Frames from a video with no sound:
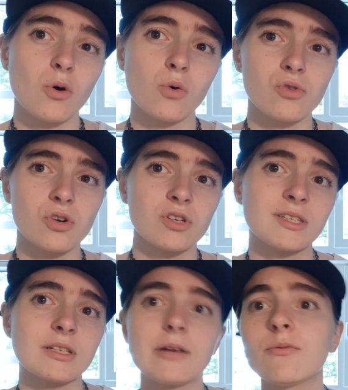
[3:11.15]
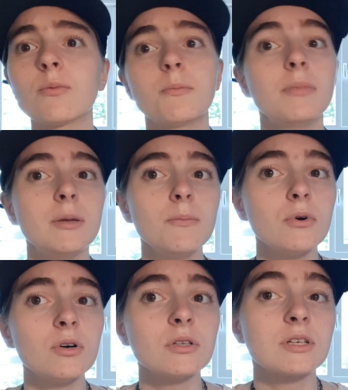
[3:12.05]
holders as different
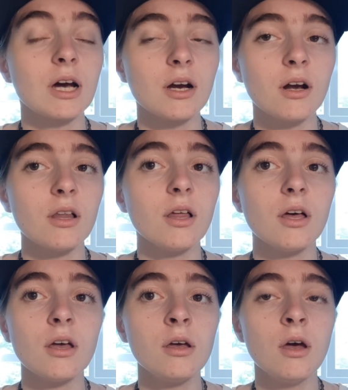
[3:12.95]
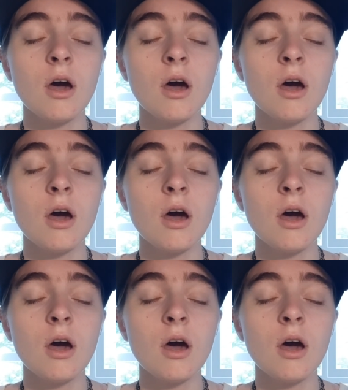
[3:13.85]
people entirely.